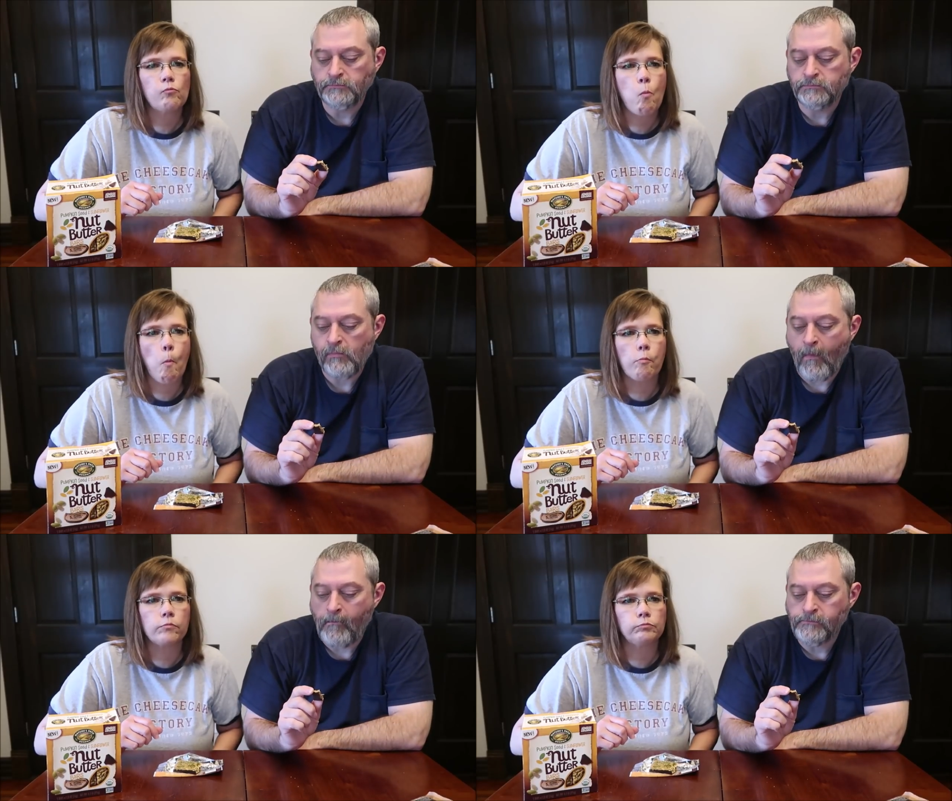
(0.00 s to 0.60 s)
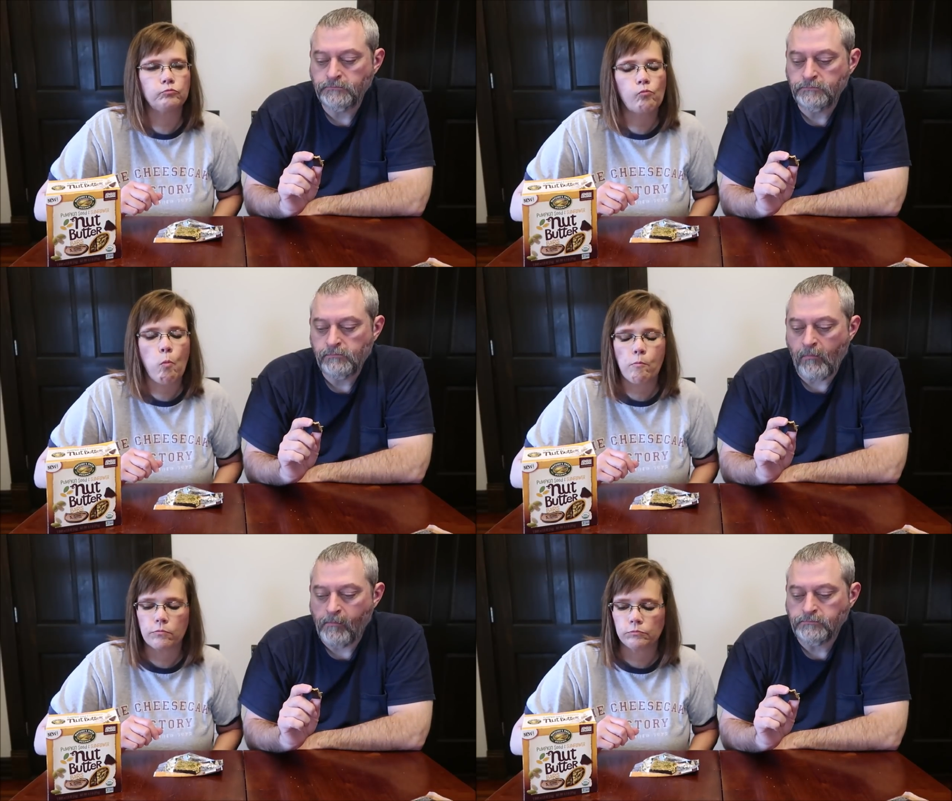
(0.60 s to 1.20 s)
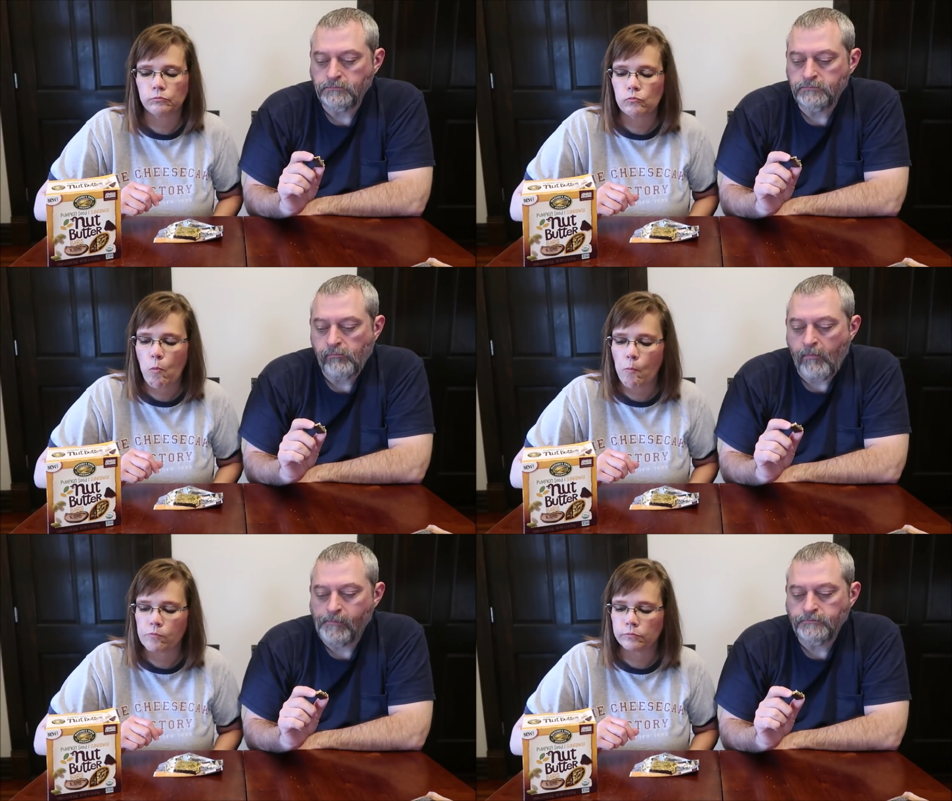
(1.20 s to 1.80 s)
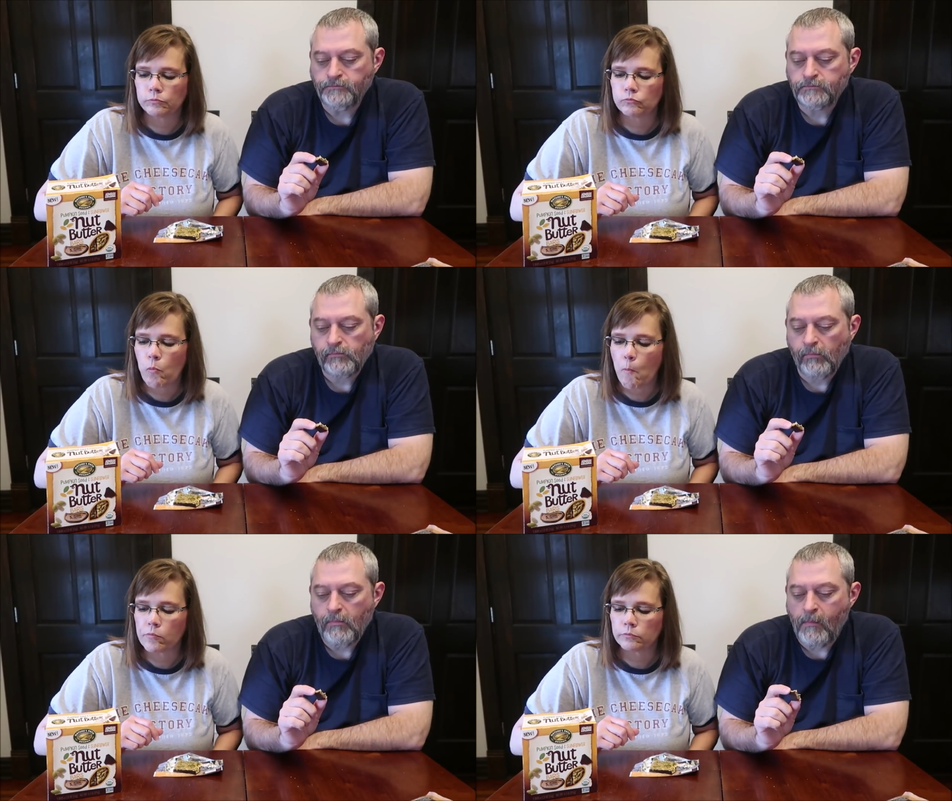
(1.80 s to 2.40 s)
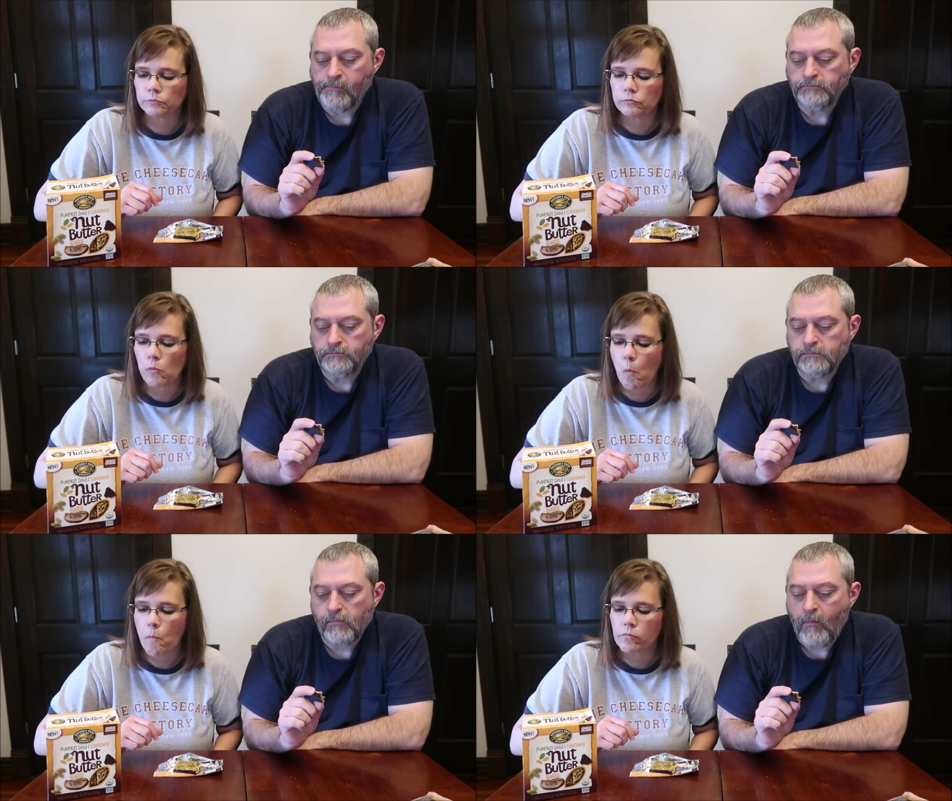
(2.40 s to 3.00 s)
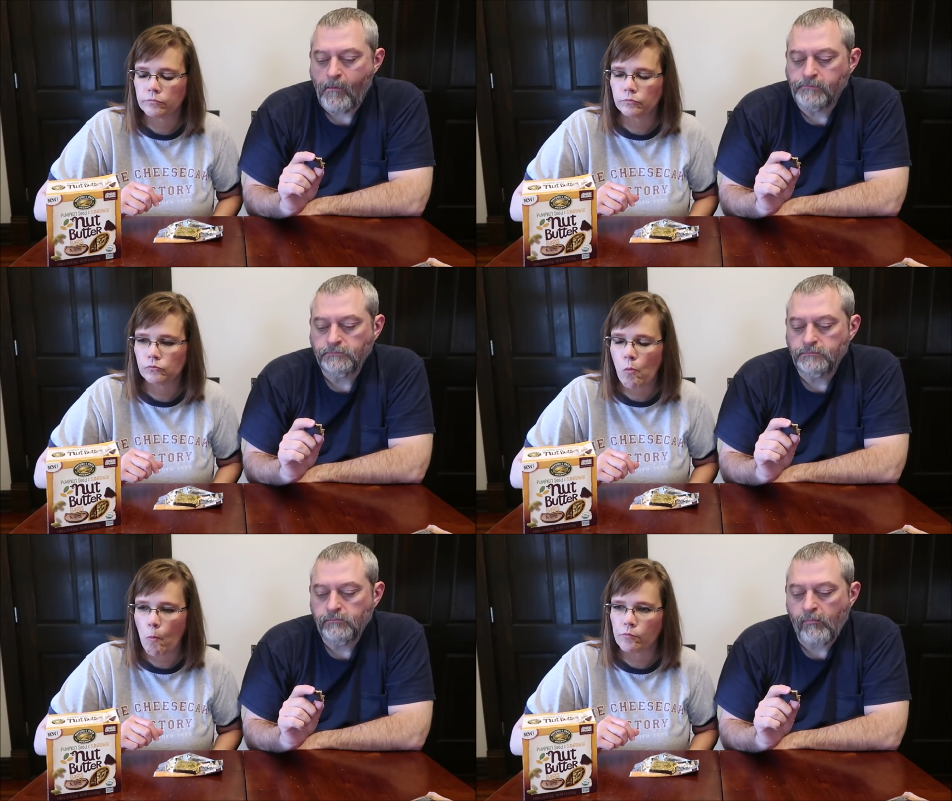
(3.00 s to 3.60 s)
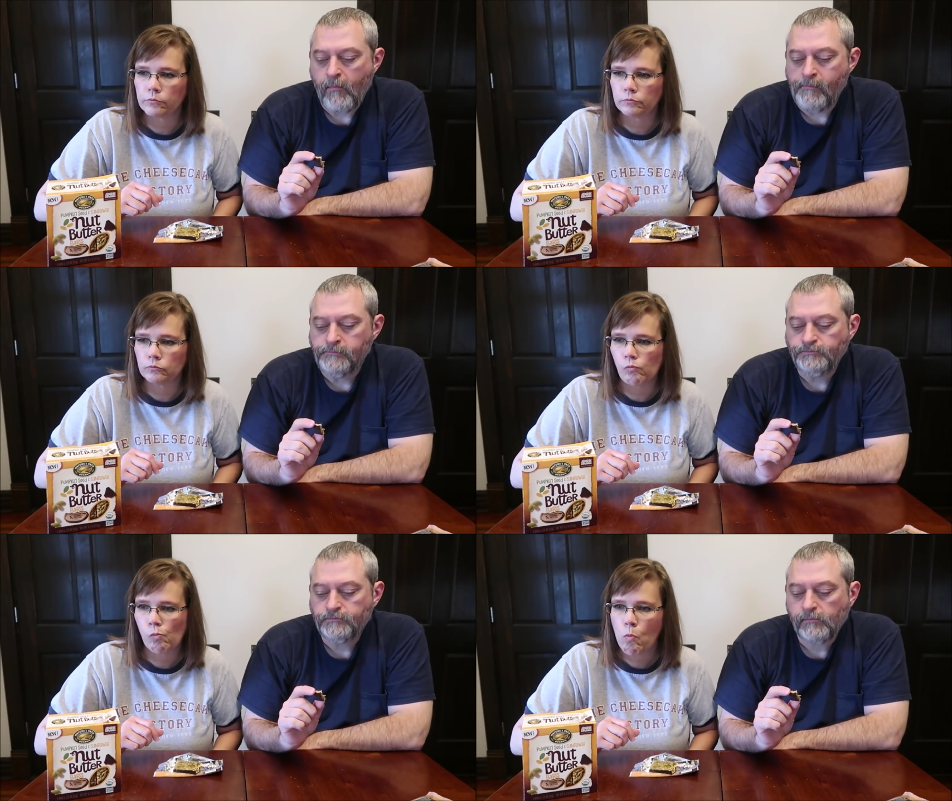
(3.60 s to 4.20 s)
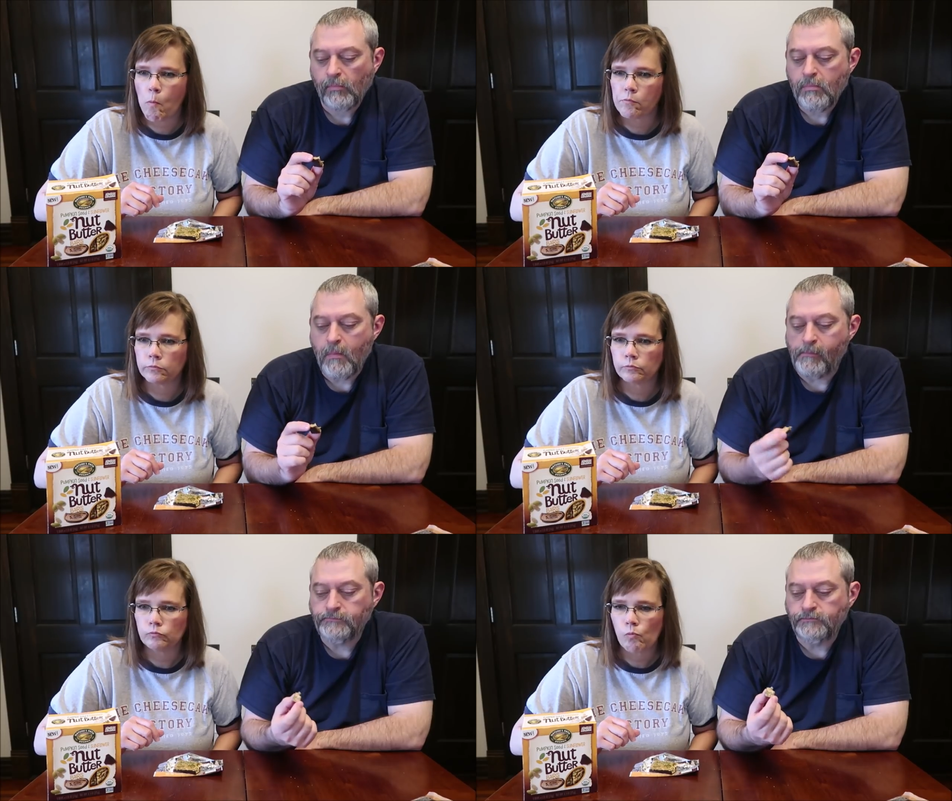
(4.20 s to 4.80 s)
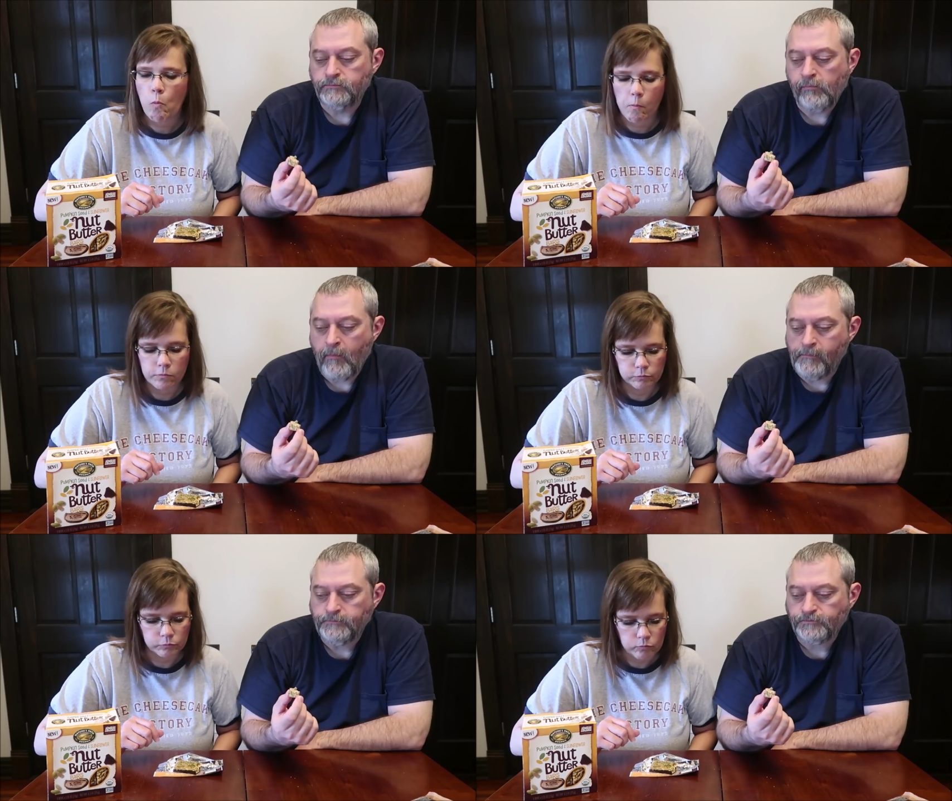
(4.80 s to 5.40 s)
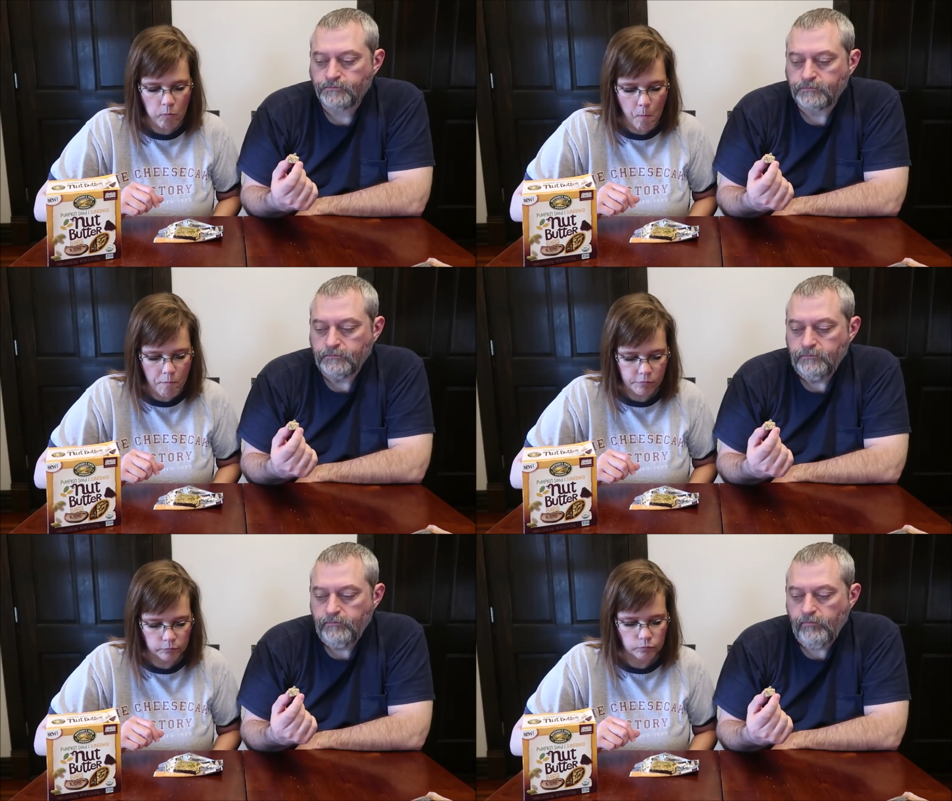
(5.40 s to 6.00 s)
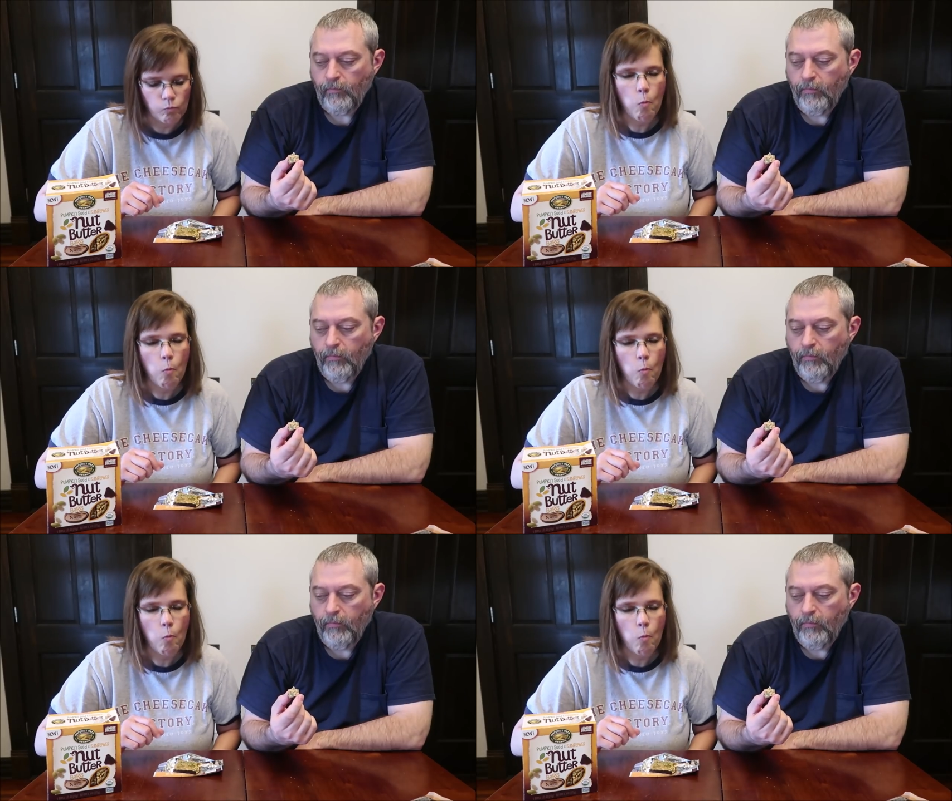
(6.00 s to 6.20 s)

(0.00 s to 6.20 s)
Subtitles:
(silence)